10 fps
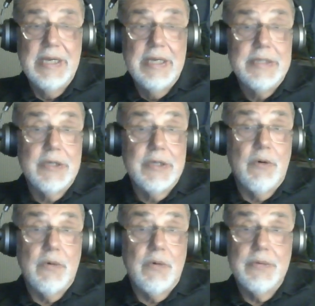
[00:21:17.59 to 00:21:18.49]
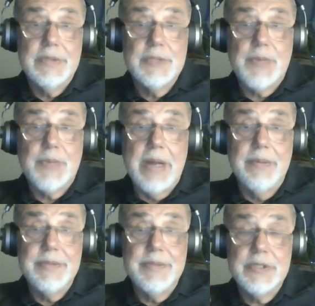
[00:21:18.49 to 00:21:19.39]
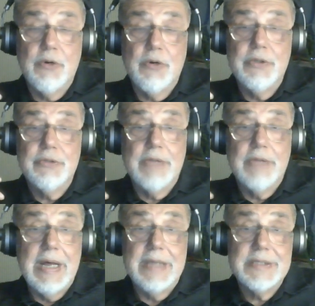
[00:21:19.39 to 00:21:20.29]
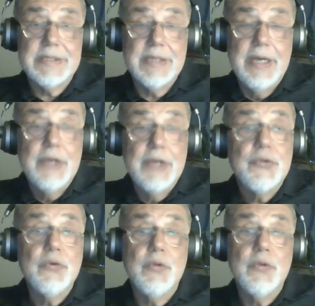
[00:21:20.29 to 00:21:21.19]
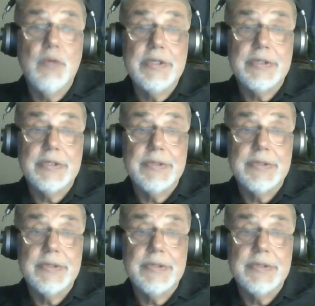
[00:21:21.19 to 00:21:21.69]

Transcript: So this problem is going to last through the winter.